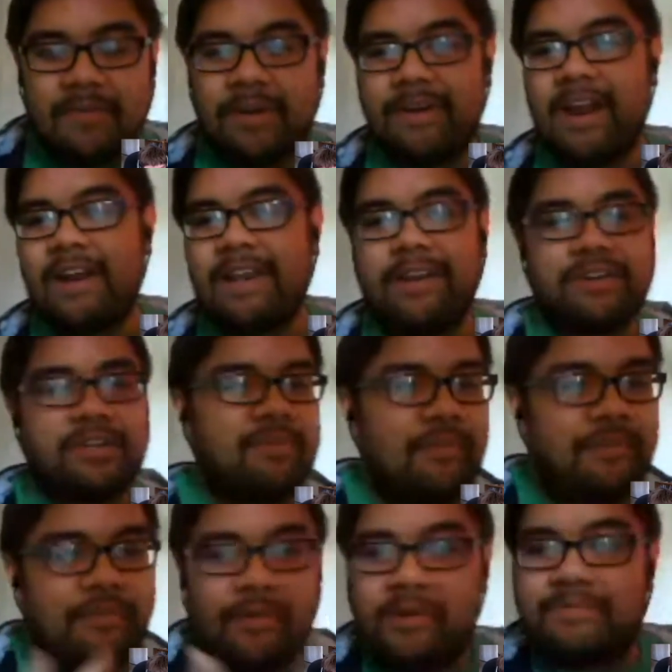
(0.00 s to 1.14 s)
we're not here to
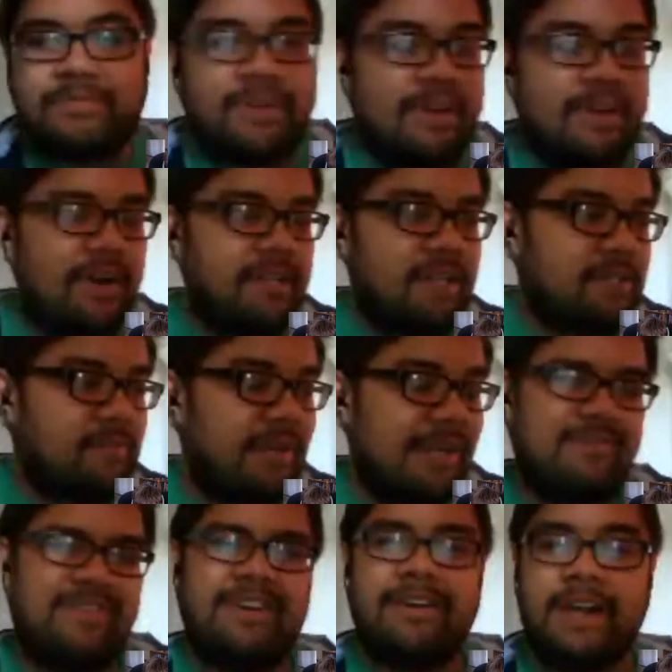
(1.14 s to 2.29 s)
perform to an audience,
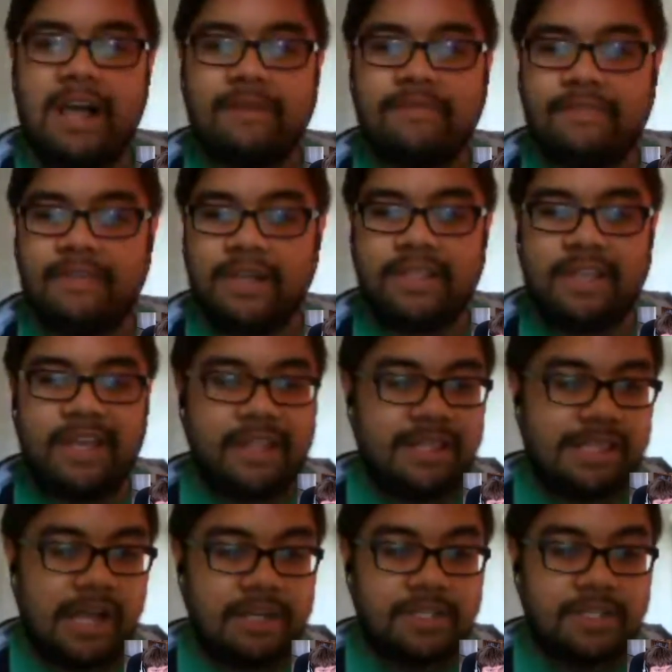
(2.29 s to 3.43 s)
really. We're here to have fun.
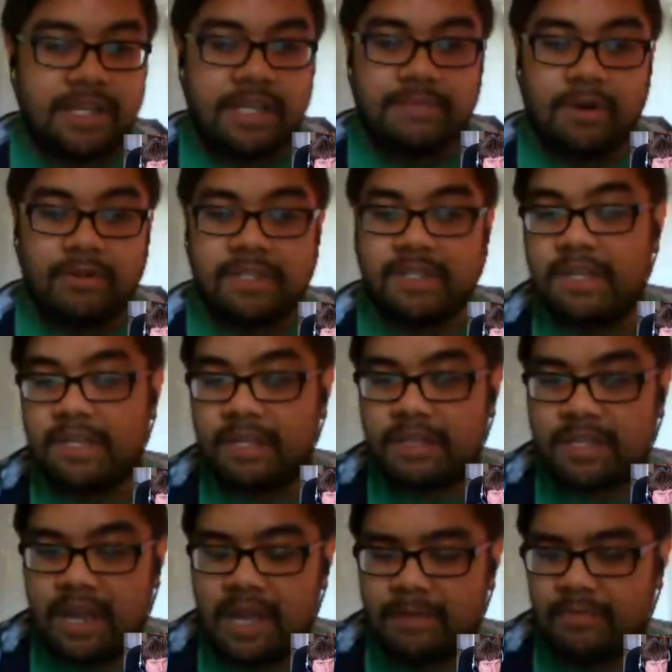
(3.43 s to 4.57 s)
And honestly, most of the
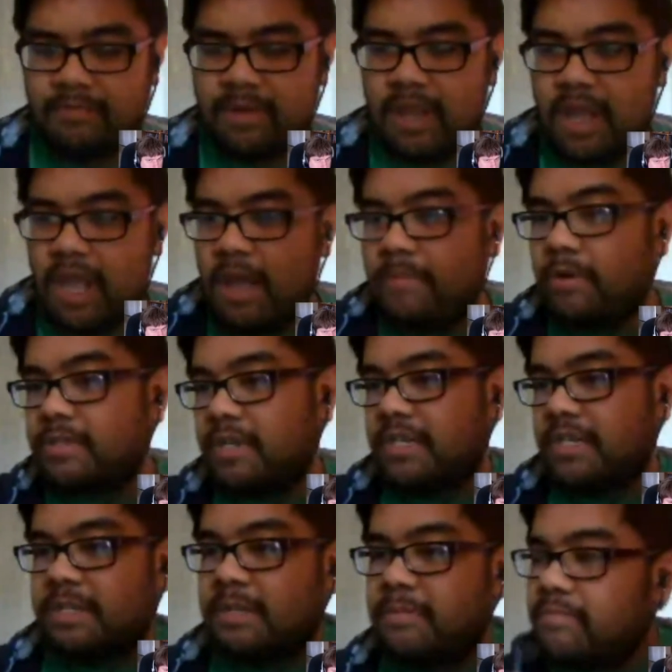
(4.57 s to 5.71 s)
time, most
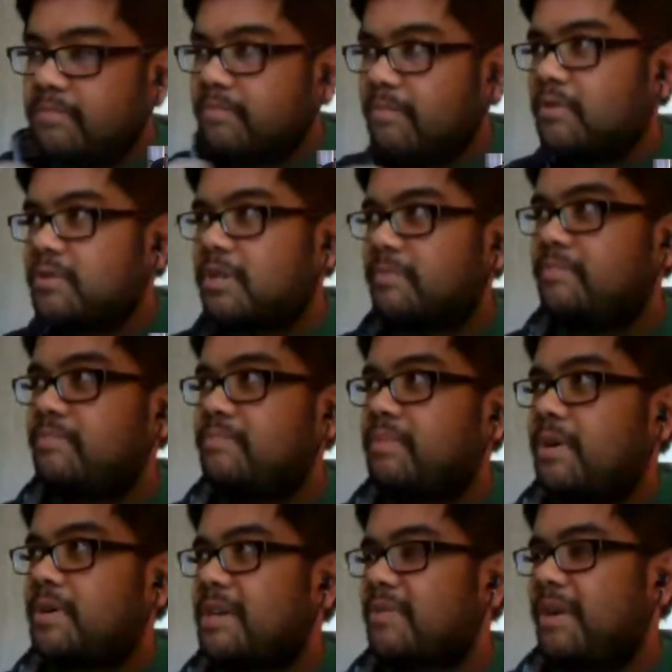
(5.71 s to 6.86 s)
of
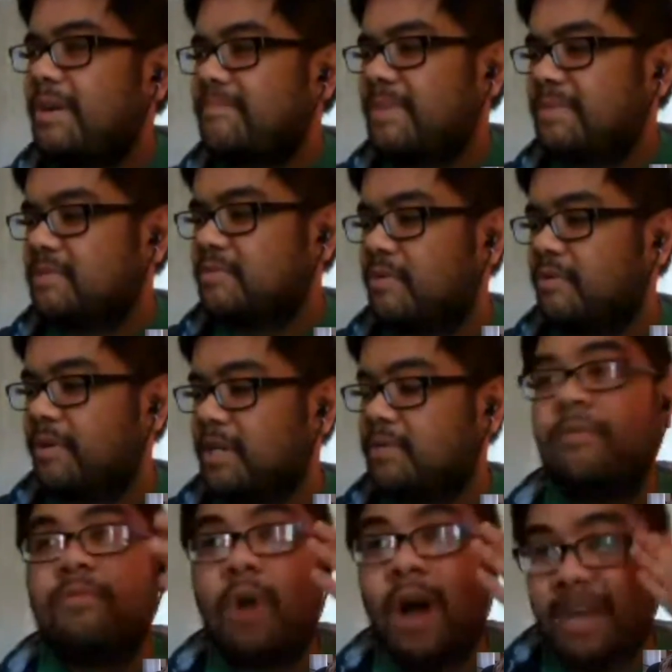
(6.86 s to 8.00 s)
partially why people record this,
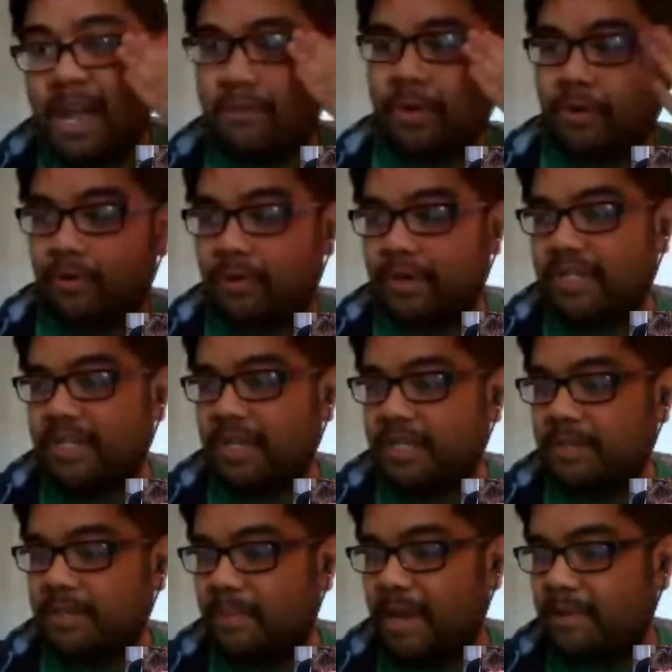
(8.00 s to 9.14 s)
well, why I record this
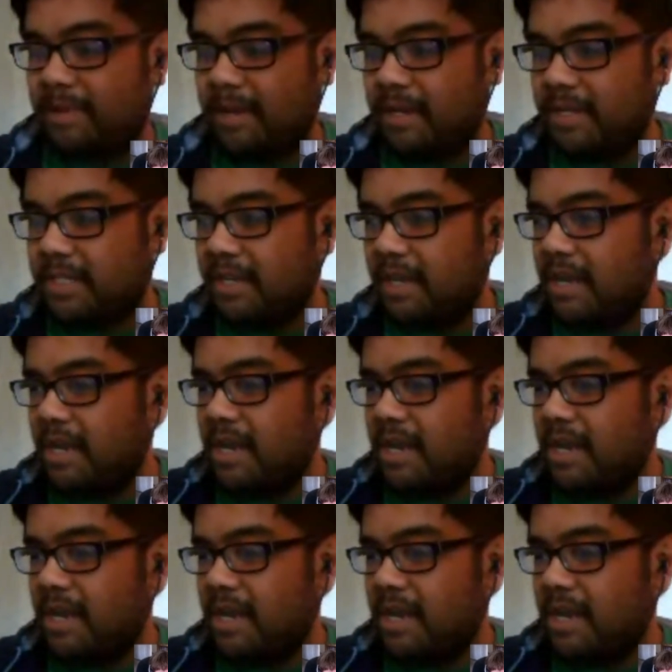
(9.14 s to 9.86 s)
is mainly because,